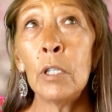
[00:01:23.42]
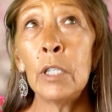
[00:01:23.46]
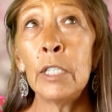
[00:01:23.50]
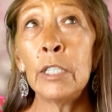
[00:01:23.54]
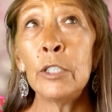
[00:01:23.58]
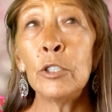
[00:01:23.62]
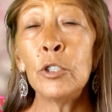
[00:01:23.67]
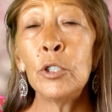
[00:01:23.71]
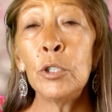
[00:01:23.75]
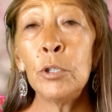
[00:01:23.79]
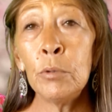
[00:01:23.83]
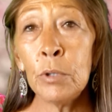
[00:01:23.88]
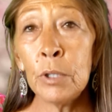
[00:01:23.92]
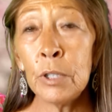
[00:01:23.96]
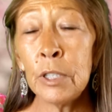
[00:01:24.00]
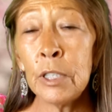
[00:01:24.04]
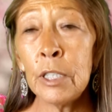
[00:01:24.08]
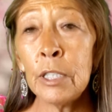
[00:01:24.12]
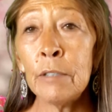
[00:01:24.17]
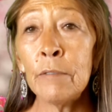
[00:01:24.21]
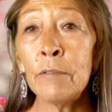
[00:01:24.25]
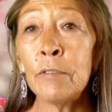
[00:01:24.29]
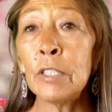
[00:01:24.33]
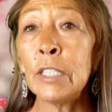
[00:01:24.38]

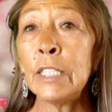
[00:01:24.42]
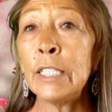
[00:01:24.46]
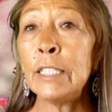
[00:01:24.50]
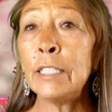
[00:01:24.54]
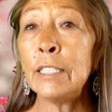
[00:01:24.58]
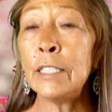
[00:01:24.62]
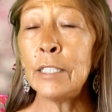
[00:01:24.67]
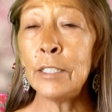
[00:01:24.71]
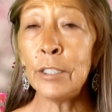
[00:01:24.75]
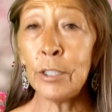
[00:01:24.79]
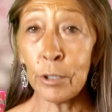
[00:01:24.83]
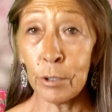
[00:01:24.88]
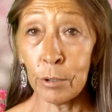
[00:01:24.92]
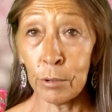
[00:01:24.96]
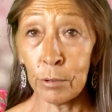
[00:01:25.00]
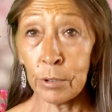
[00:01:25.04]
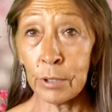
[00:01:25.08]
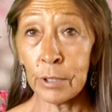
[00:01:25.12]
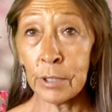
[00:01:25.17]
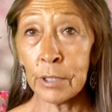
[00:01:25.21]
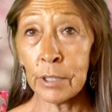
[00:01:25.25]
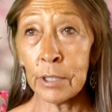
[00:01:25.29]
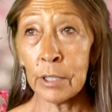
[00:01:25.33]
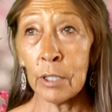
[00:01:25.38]
intuitively
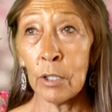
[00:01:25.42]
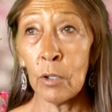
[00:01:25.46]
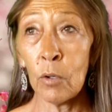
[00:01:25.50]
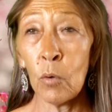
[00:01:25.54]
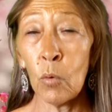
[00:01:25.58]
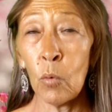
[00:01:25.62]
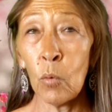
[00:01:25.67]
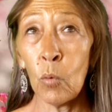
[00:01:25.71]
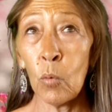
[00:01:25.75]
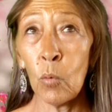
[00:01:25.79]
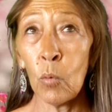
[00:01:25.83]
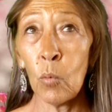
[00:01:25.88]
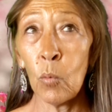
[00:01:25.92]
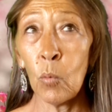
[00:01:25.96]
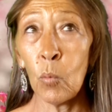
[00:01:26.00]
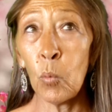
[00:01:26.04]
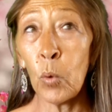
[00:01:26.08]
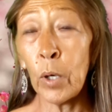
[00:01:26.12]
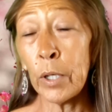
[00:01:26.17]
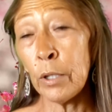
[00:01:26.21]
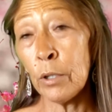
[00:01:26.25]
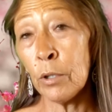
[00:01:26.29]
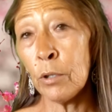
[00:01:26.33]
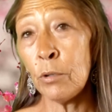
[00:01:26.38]
deduce
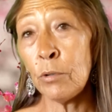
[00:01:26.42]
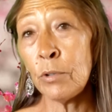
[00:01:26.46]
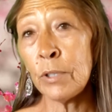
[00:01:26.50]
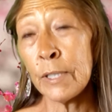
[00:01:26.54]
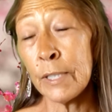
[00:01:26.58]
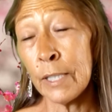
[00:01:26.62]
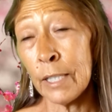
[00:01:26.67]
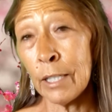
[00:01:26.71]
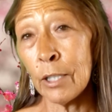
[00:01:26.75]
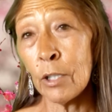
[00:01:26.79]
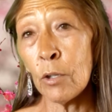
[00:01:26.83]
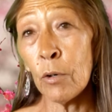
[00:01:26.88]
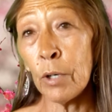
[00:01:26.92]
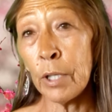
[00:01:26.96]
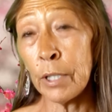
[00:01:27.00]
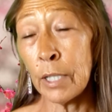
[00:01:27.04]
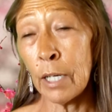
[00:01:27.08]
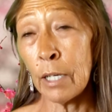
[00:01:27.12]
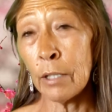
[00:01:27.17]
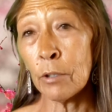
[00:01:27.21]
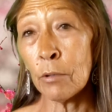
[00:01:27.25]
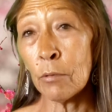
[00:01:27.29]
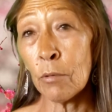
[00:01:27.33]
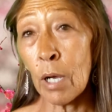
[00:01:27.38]
what you see going
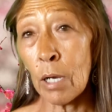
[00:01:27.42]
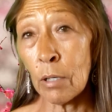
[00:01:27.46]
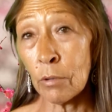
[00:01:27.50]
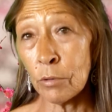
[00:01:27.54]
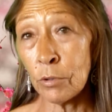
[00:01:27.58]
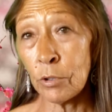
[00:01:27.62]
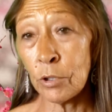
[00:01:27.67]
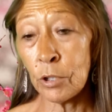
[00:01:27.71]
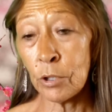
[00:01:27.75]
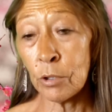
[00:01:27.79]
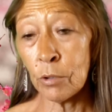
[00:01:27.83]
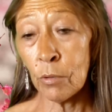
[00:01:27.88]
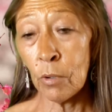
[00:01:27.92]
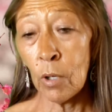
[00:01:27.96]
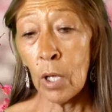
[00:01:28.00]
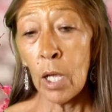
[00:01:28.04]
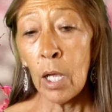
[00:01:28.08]
on around you.